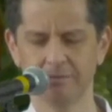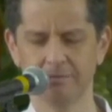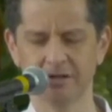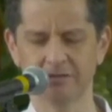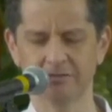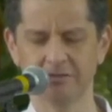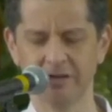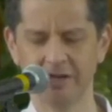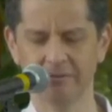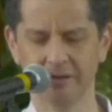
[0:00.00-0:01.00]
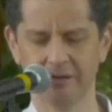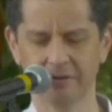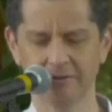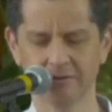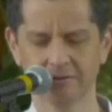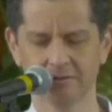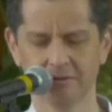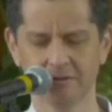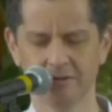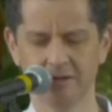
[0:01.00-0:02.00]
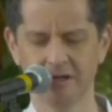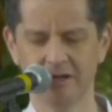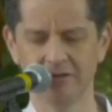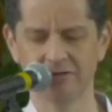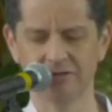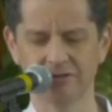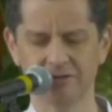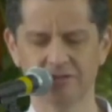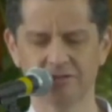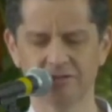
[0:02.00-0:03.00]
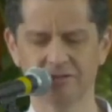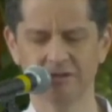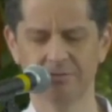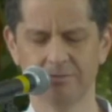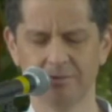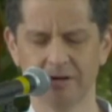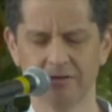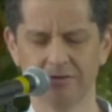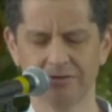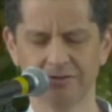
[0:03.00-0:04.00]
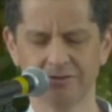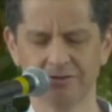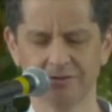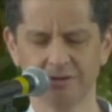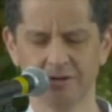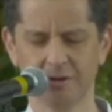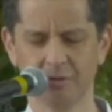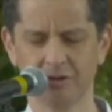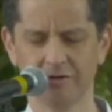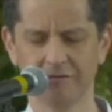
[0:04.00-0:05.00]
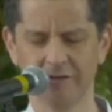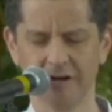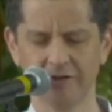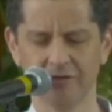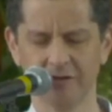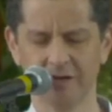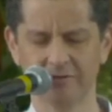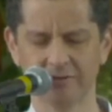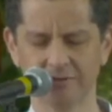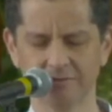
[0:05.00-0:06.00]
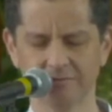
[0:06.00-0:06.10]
but as family, as sisters and brothers with a Father in heaven.